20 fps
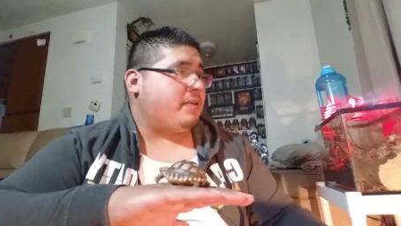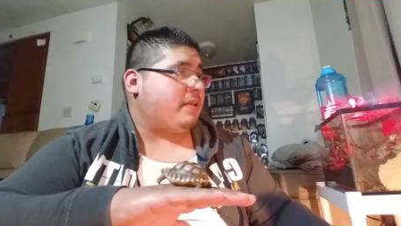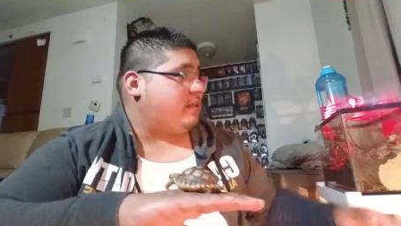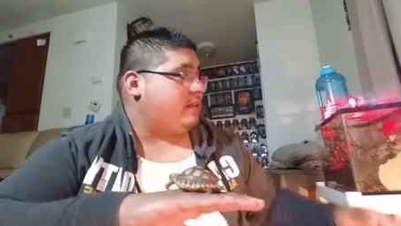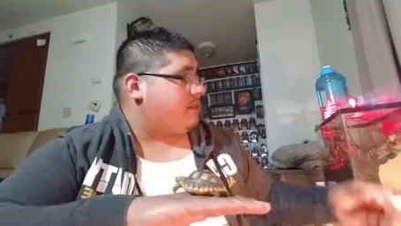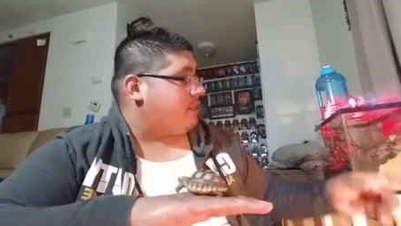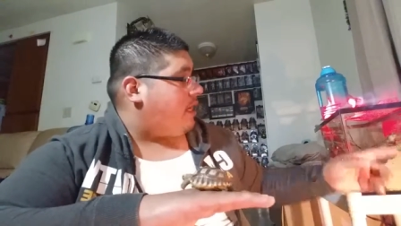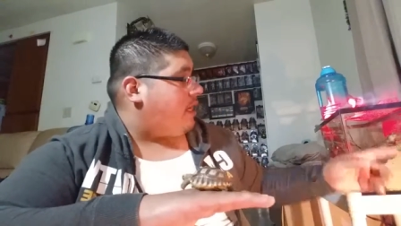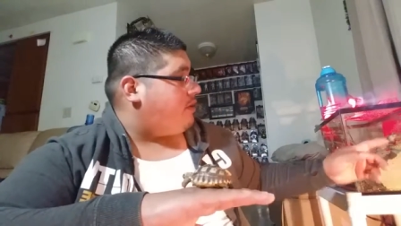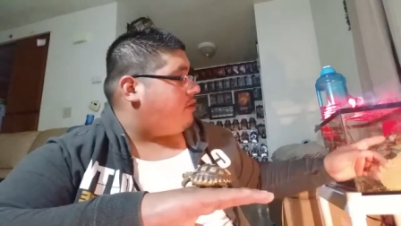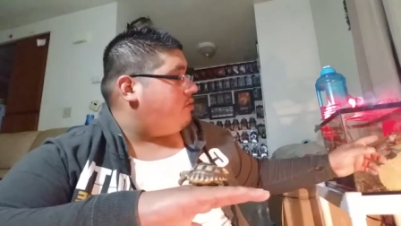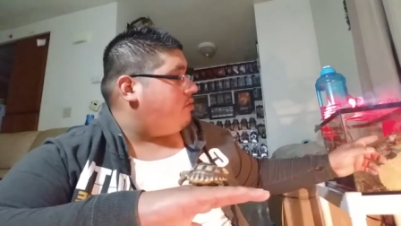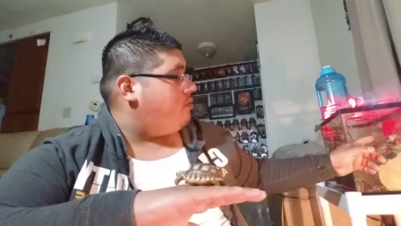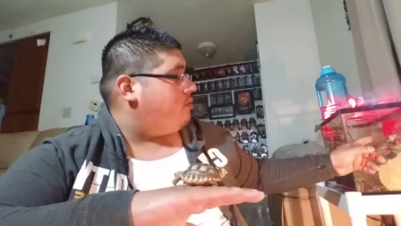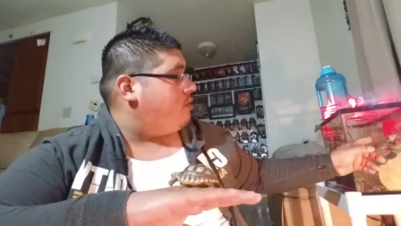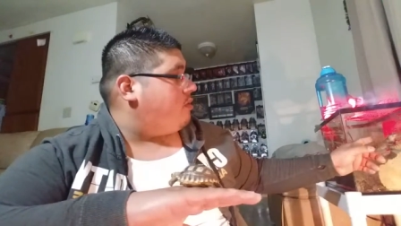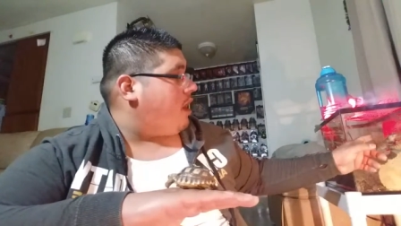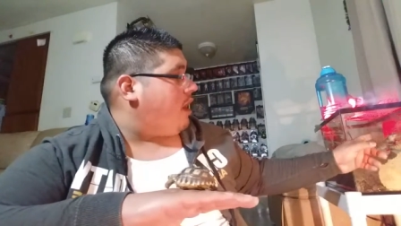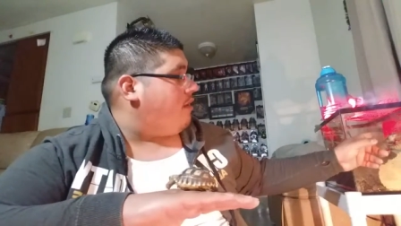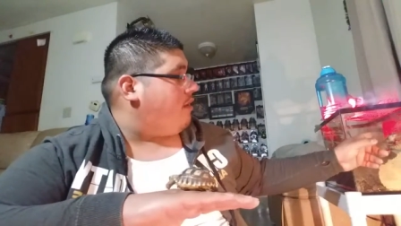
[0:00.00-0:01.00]
because I
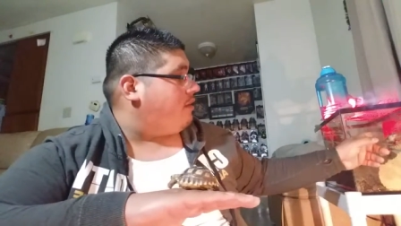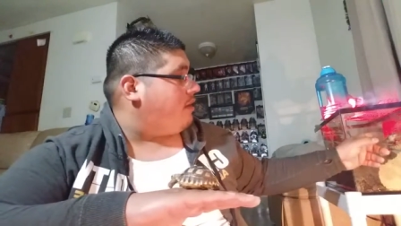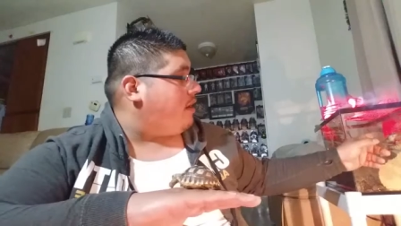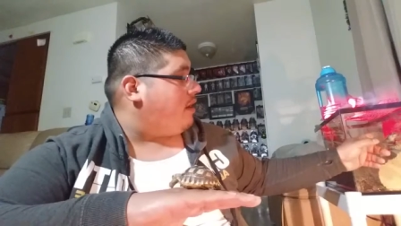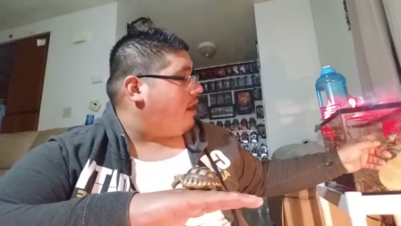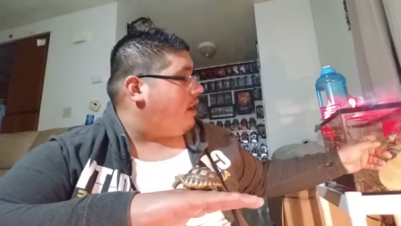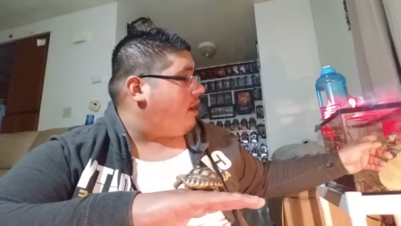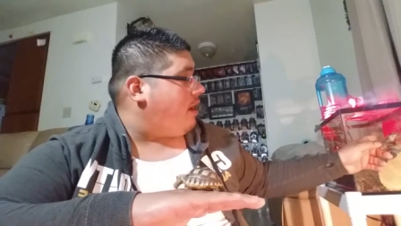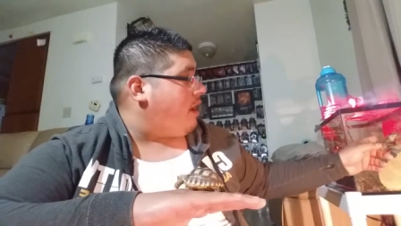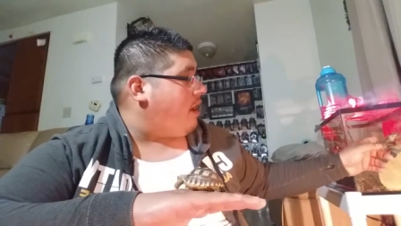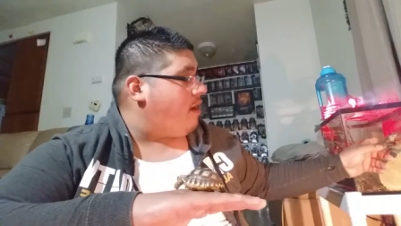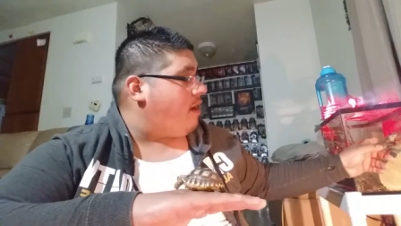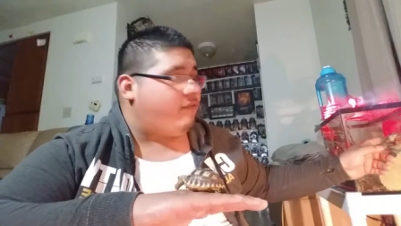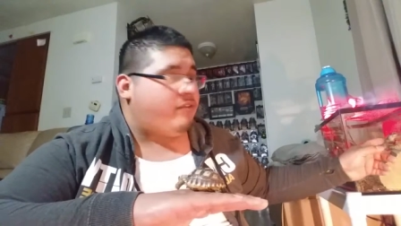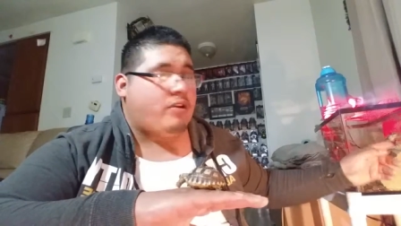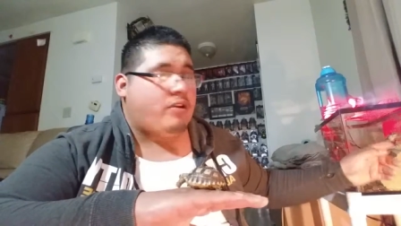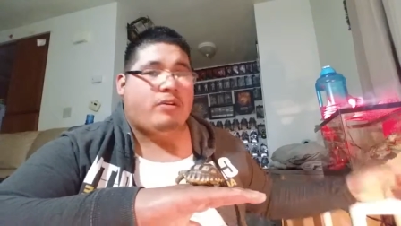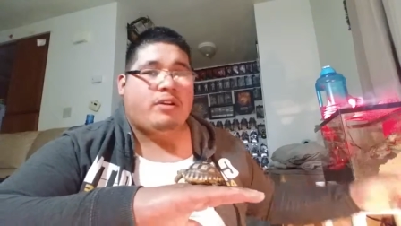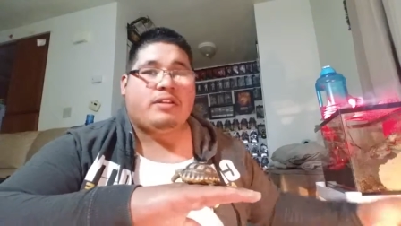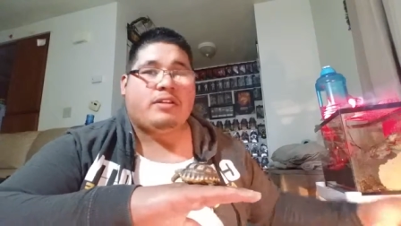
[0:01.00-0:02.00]
do I I
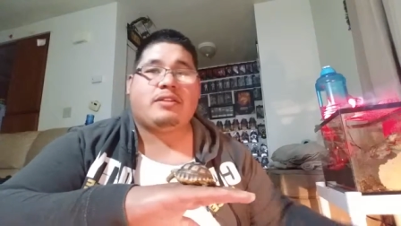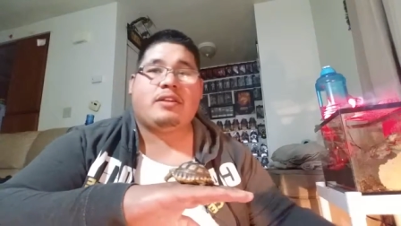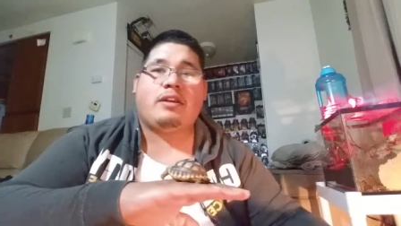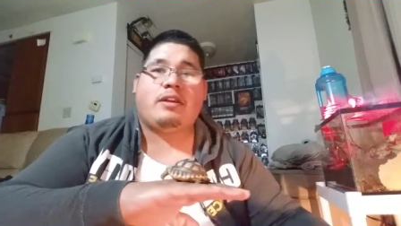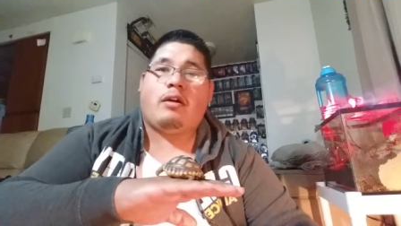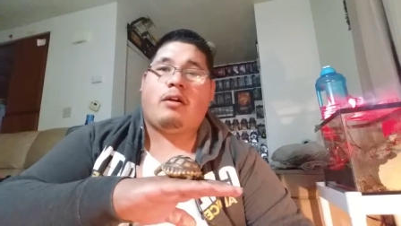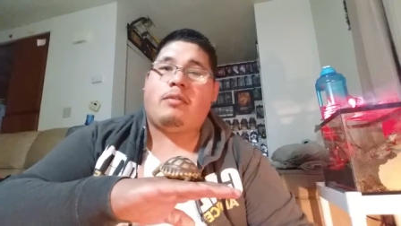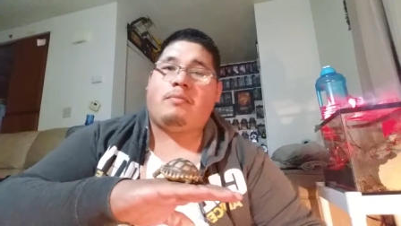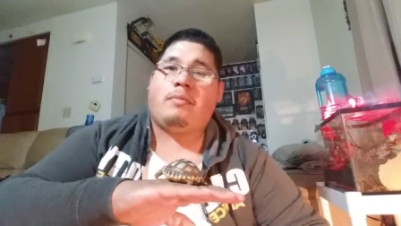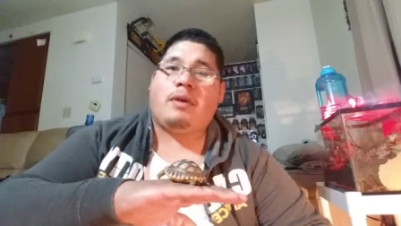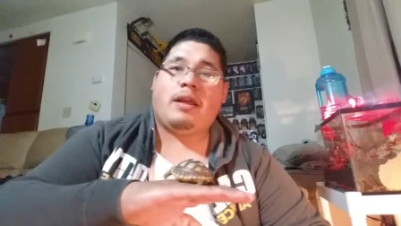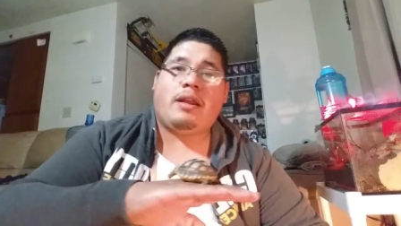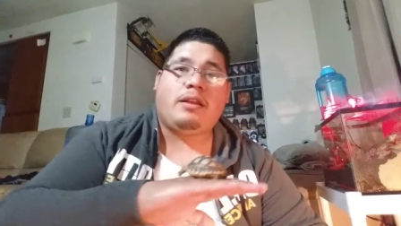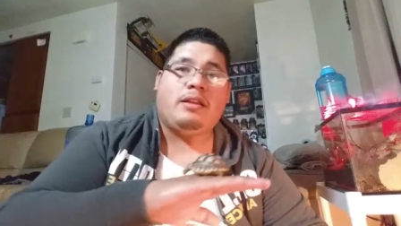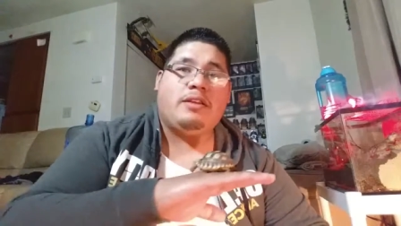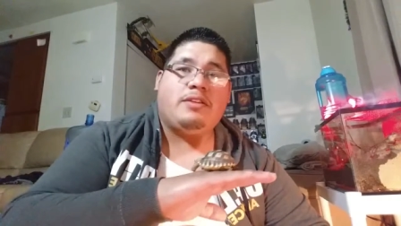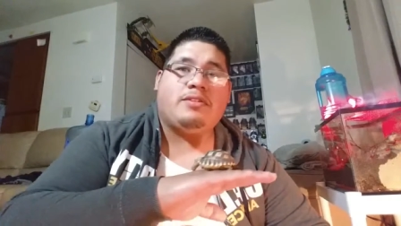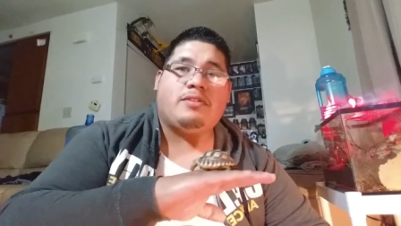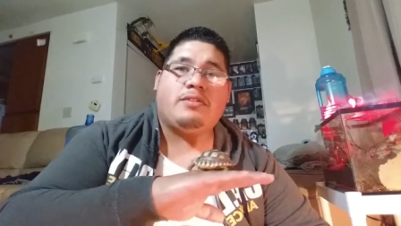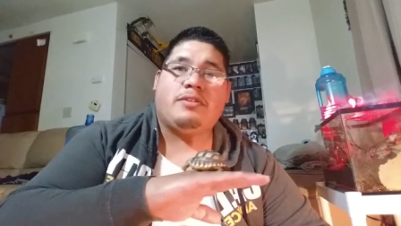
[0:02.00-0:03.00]
have noticed that on my
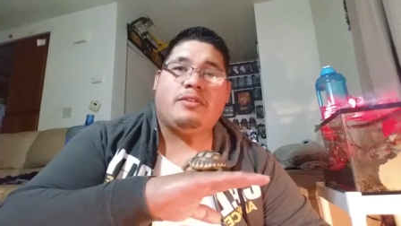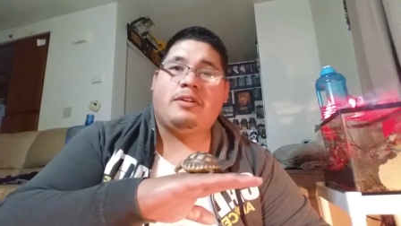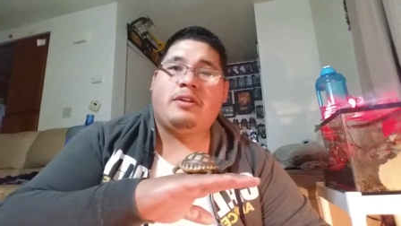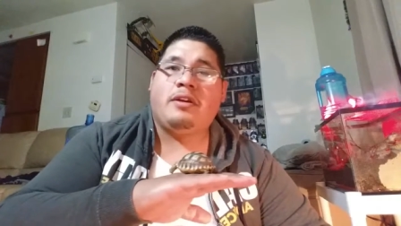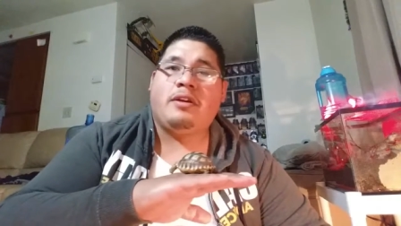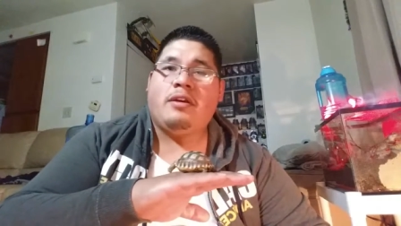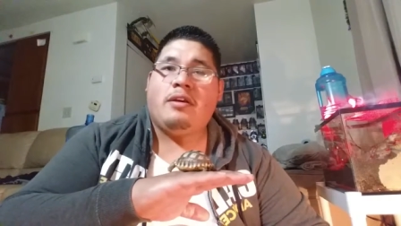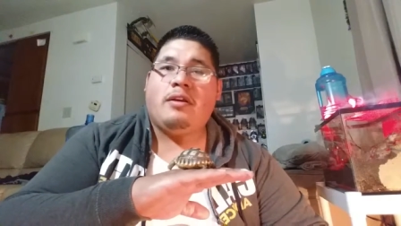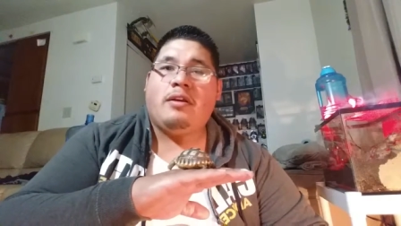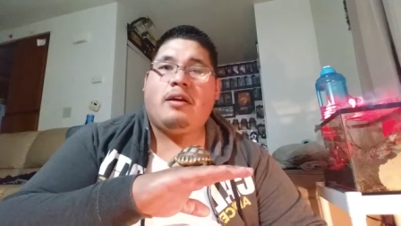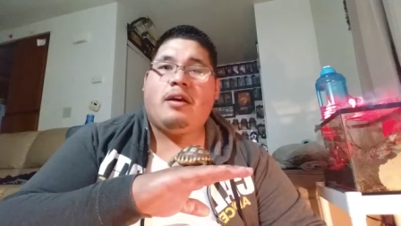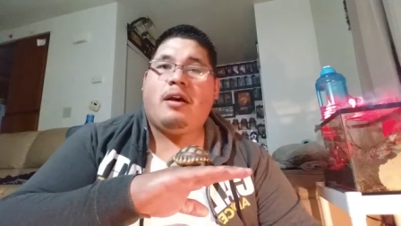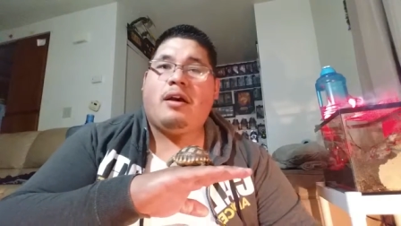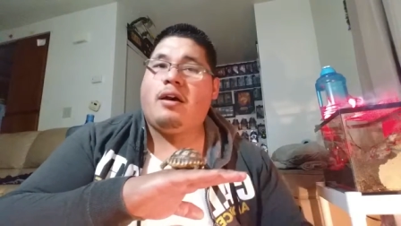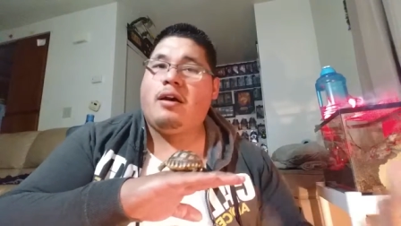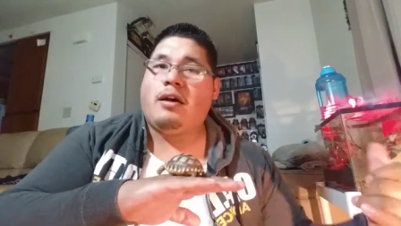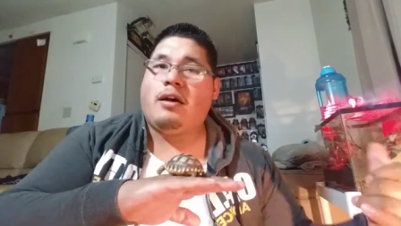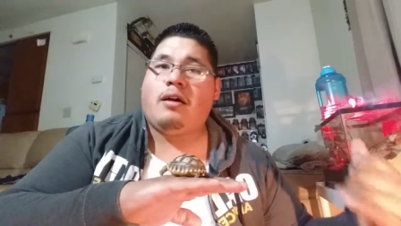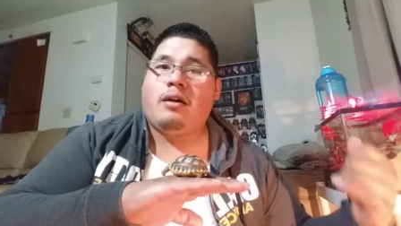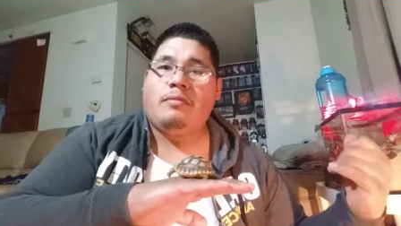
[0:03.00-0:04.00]
Lizard
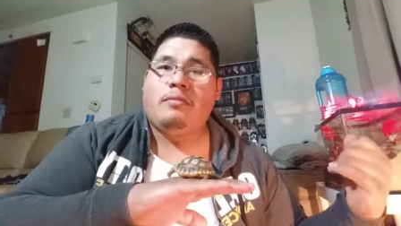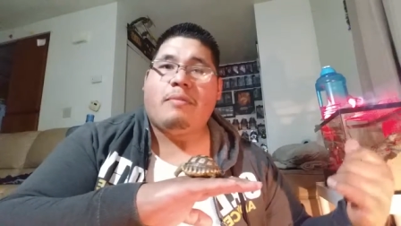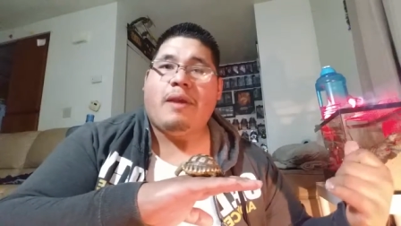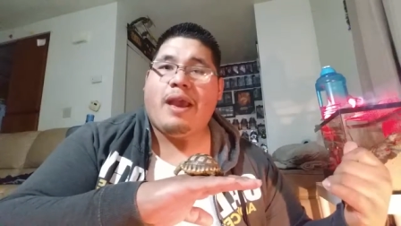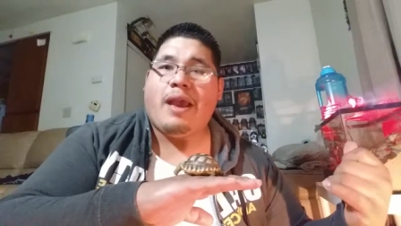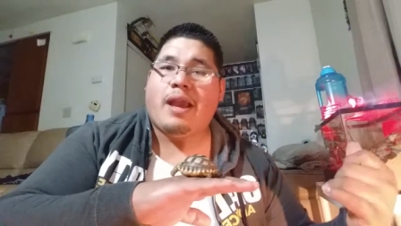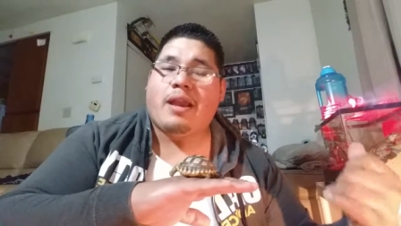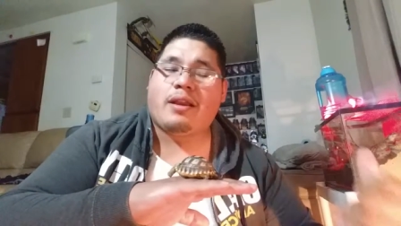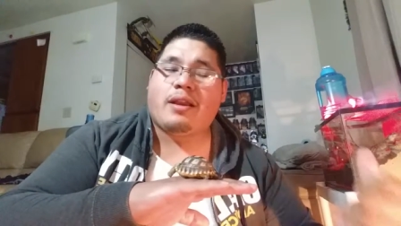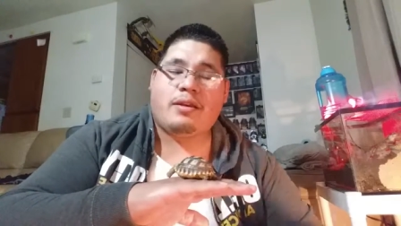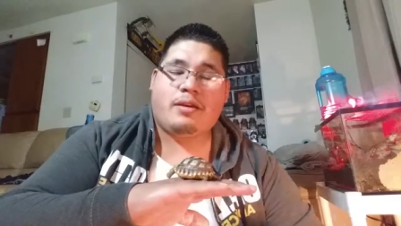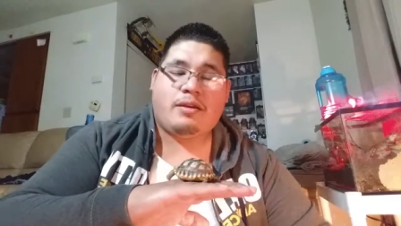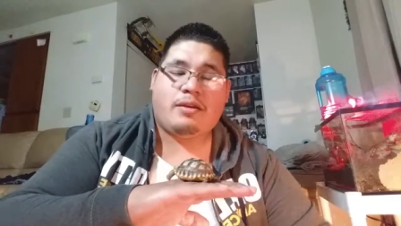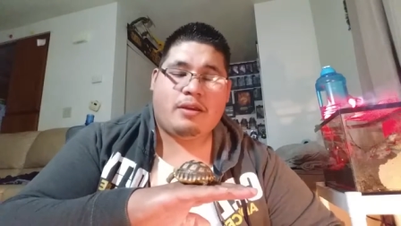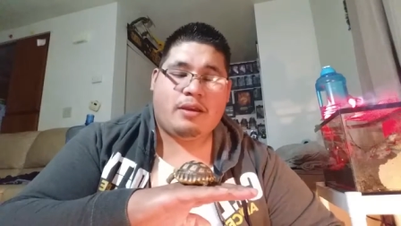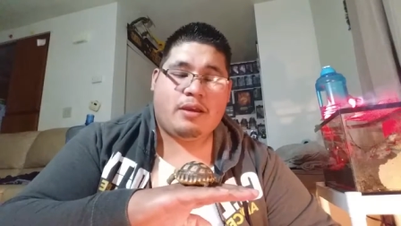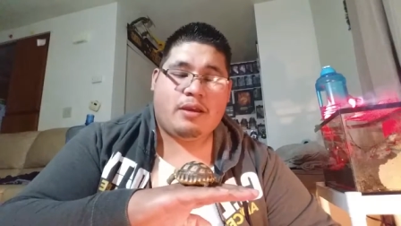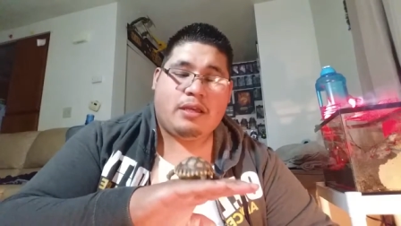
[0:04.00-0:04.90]
uh, on Mac,